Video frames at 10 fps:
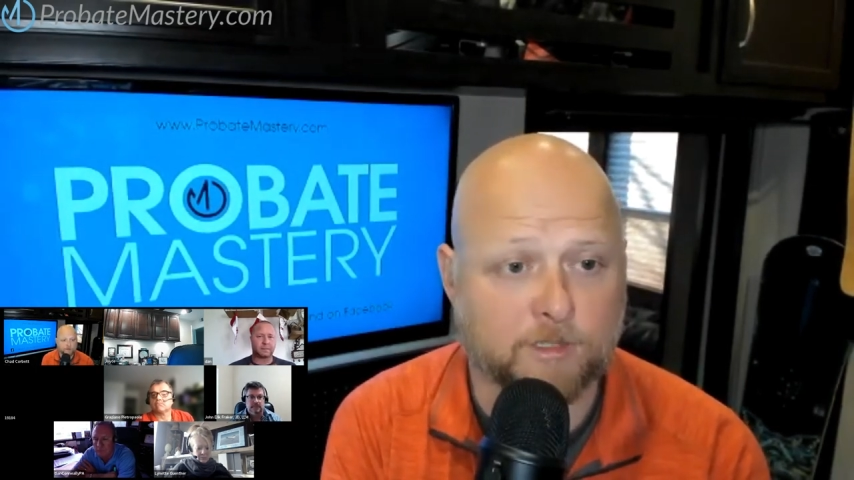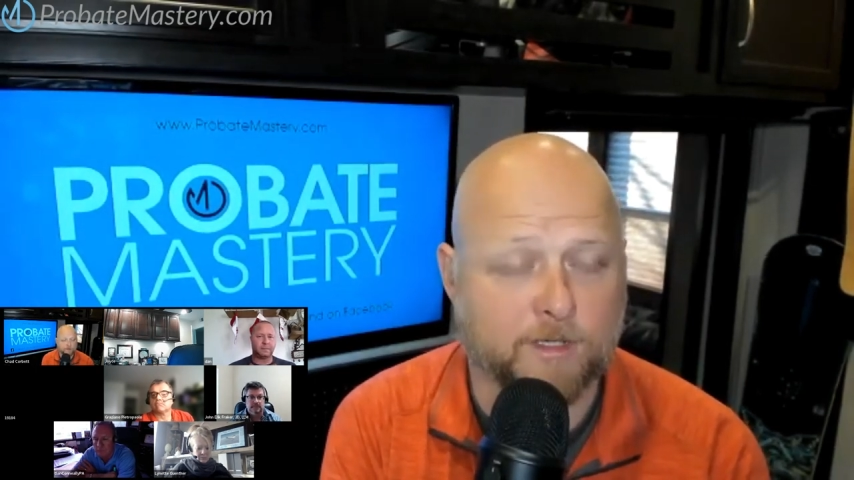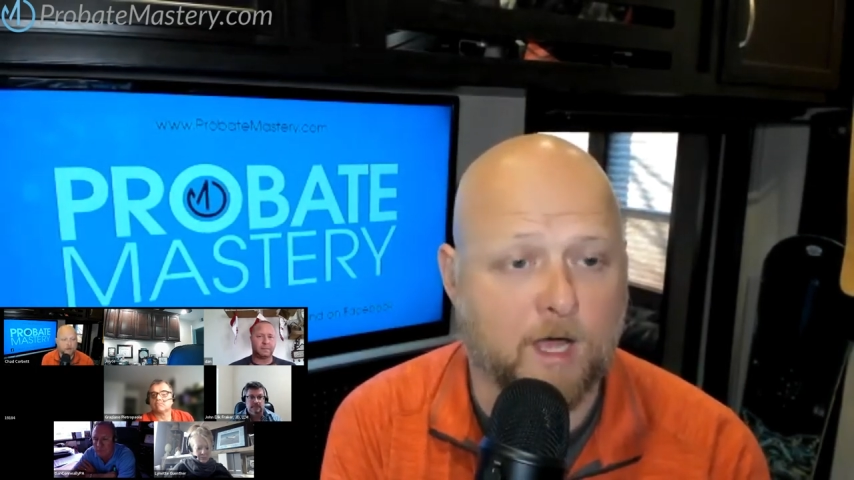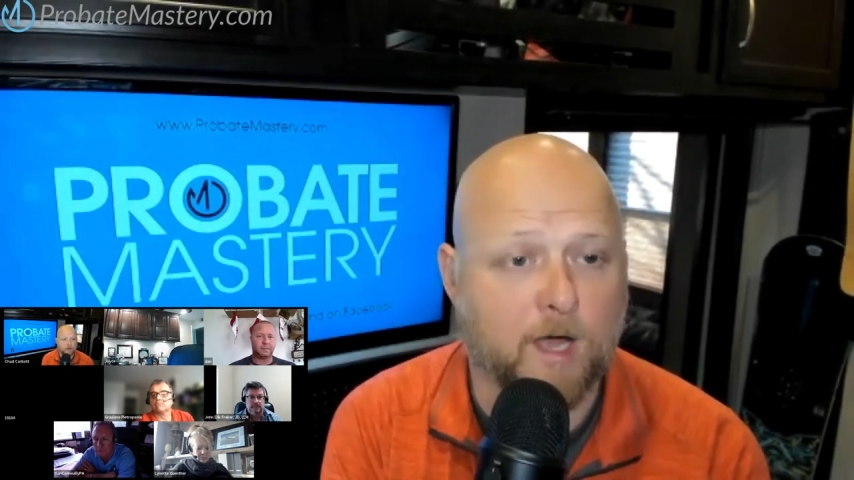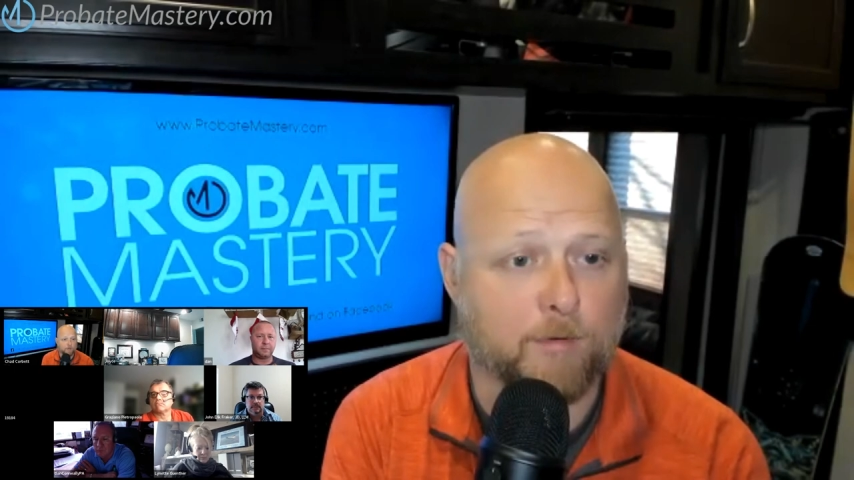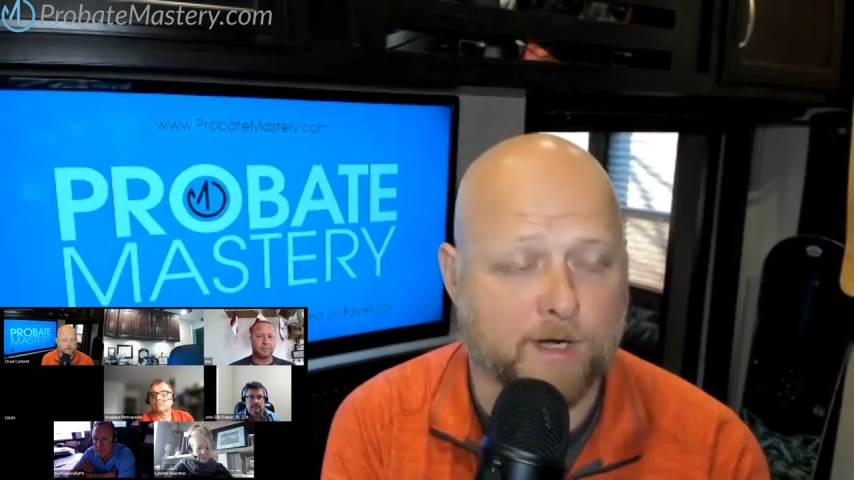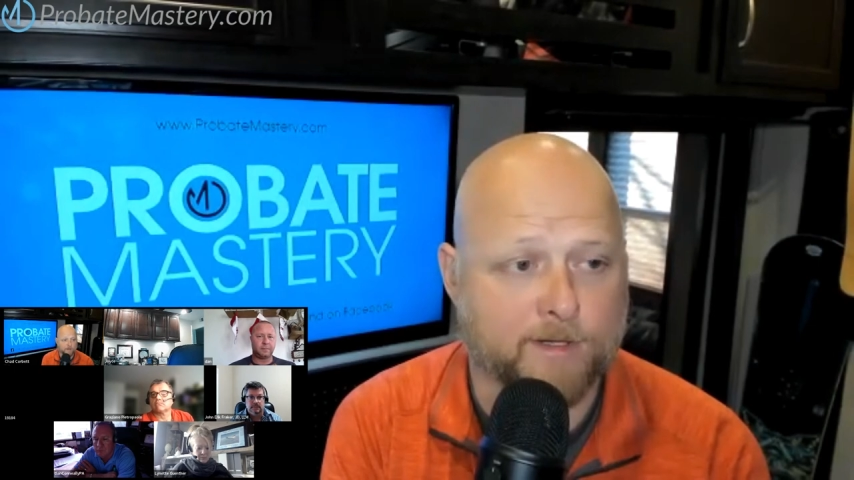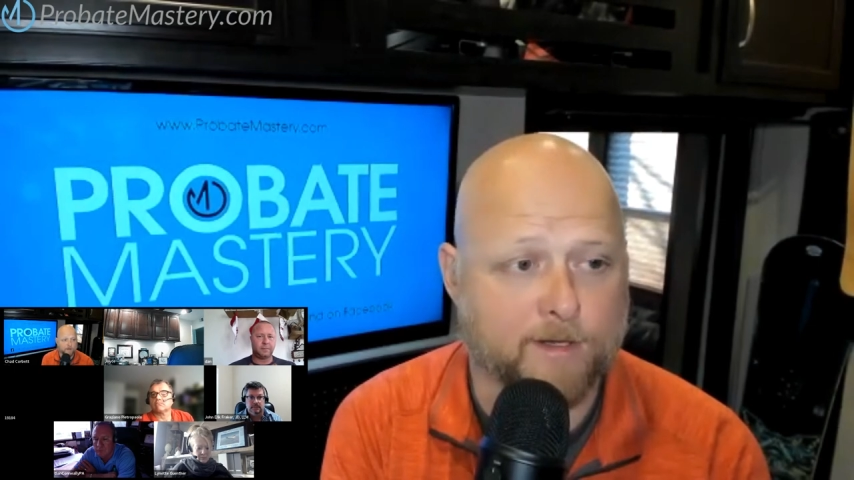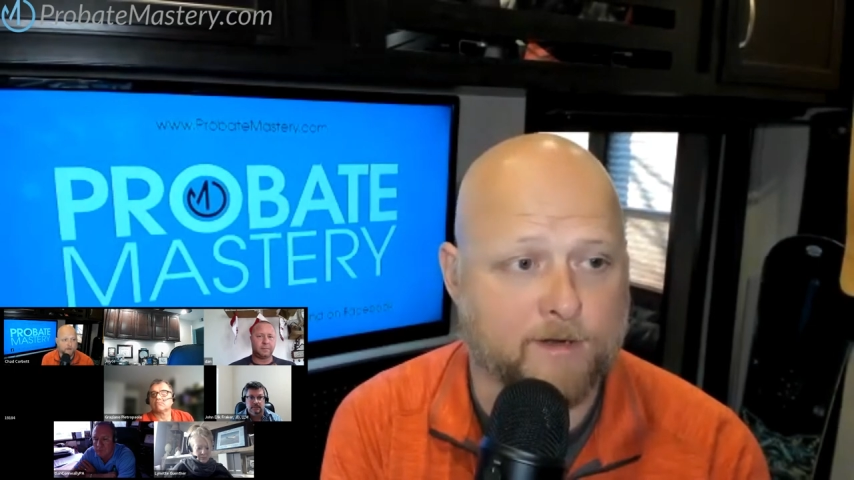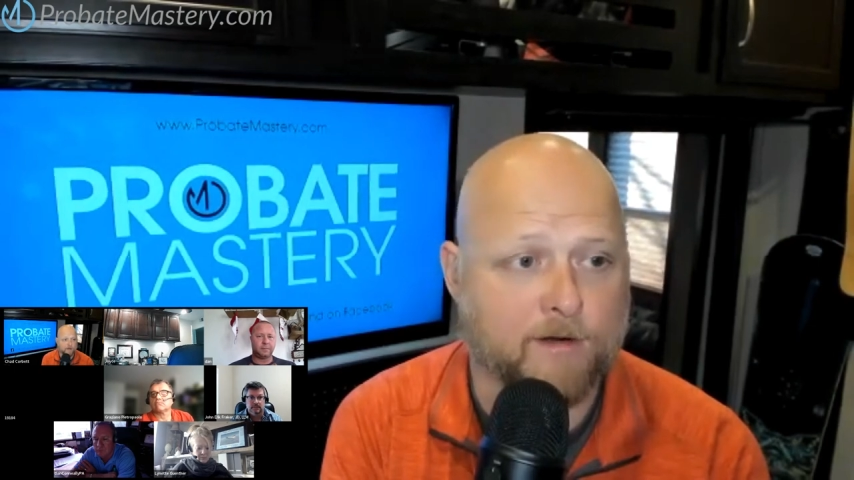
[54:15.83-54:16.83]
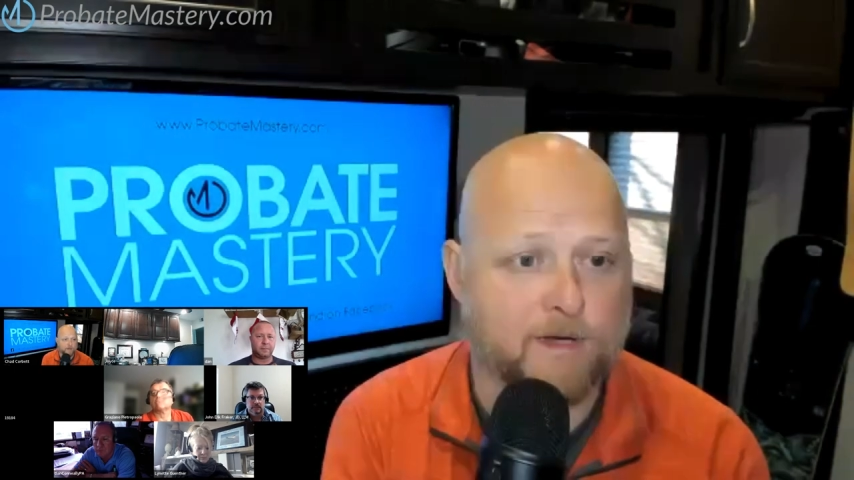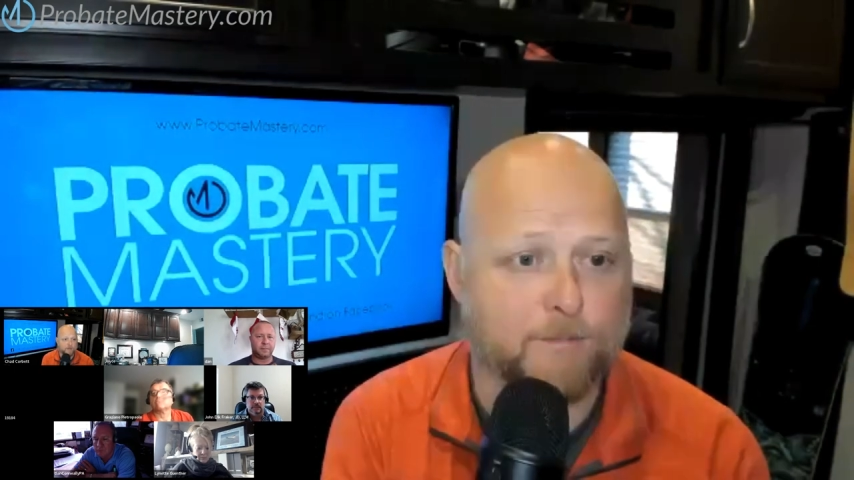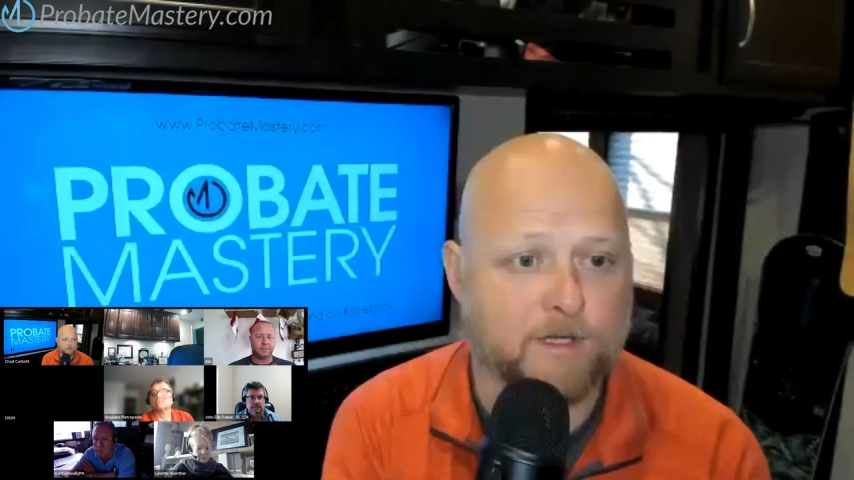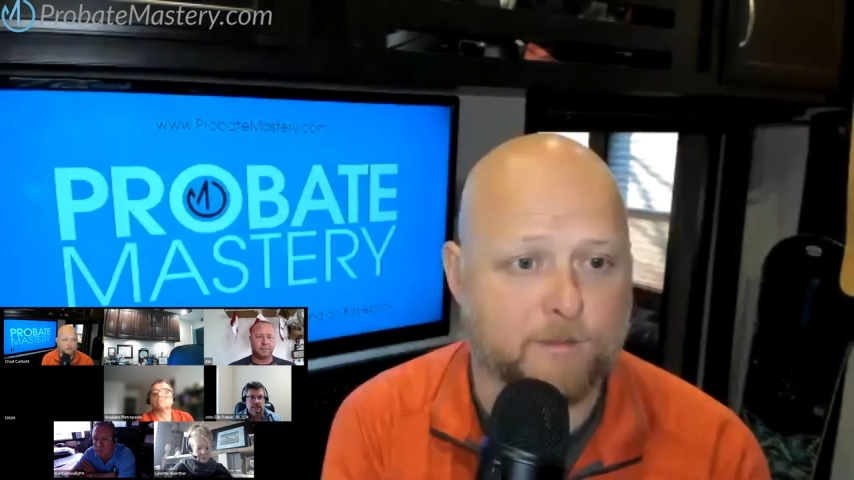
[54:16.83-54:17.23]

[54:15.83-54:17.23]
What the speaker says: an operating agreement